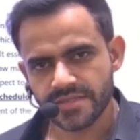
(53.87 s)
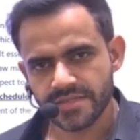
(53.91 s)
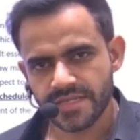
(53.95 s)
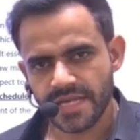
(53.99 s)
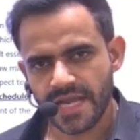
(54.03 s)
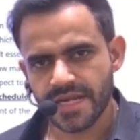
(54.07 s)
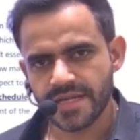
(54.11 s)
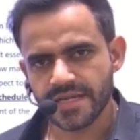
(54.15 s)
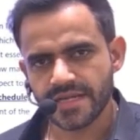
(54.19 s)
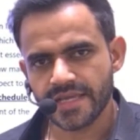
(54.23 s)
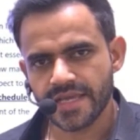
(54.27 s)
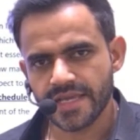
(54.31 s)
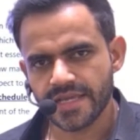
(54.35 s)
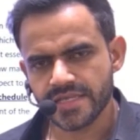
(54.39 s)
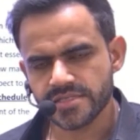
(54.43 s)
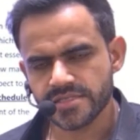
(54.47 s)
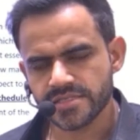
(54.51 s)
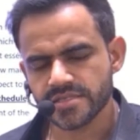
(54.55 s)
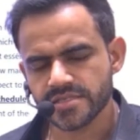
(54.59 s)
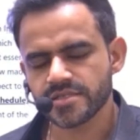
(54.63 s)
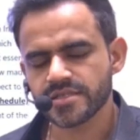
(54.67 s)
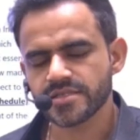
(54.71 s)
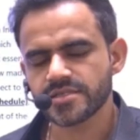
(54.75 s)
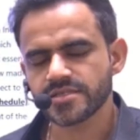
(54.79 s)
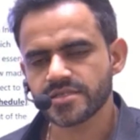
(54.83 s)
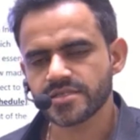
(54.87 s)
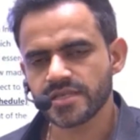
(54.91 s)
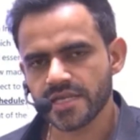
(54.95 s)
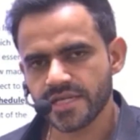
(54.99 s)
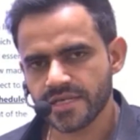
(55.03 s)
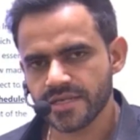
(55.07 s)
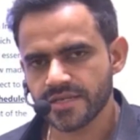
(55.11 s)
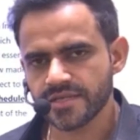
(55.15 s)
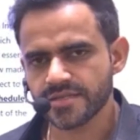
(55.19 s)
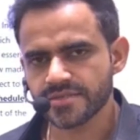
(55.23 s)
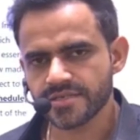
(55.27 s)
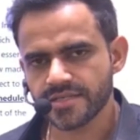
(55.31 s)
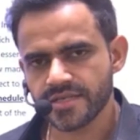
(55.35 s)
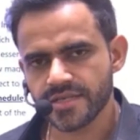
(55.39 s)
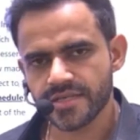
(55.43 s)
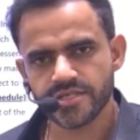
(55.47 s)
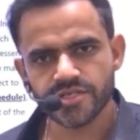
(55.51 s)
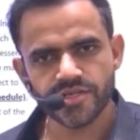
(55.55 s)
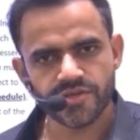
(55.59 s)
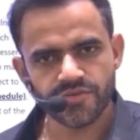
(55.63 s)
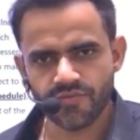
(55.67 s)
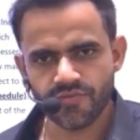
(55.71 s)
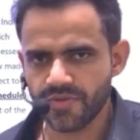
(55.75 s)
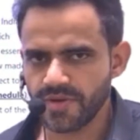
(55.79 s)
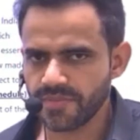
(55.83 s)
that case the state
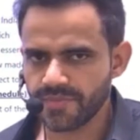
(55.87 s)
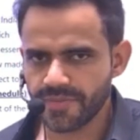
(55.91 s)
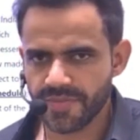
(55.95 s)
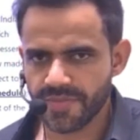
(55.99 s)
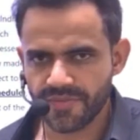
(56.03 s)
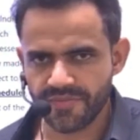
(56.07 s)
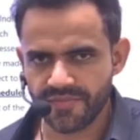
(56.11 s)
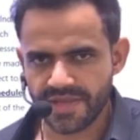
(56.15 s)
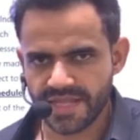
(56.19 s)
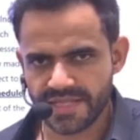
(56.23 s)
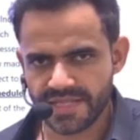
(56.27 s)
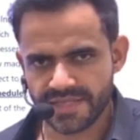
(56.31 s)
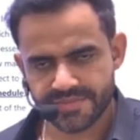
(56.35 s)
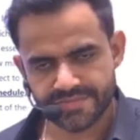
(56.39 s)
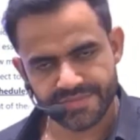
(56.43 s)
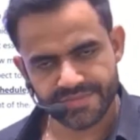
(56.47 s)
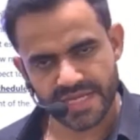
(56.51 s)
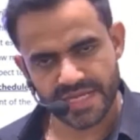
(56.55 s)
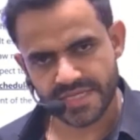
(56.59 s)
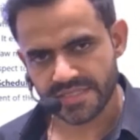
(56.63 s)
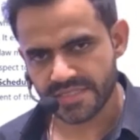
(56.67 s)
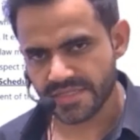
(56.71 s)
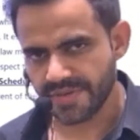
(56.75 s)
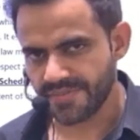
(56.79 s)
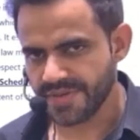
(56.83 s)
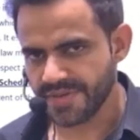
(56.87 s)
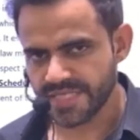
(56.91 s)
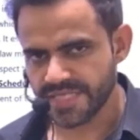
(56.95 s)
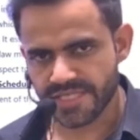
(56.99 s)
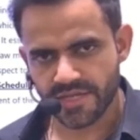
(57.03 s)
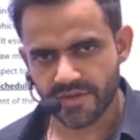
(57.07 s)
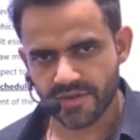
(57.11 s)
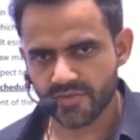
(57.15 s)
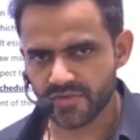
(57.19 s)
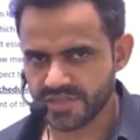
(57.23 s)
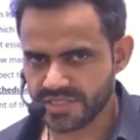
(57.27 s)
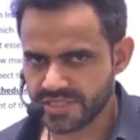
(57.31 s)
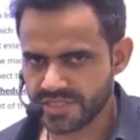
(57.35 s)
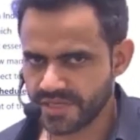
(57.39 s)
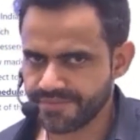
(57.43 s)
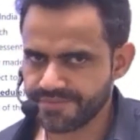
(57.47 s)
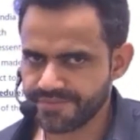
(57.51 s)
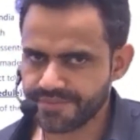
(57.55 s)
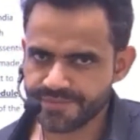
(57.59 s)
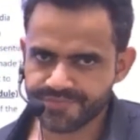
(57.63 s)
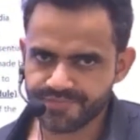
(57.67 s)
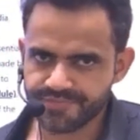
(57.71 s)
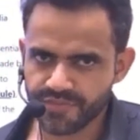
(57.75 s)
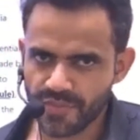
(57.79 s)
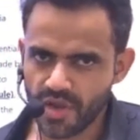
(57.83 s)
legislation will prevail. That is a basic concept.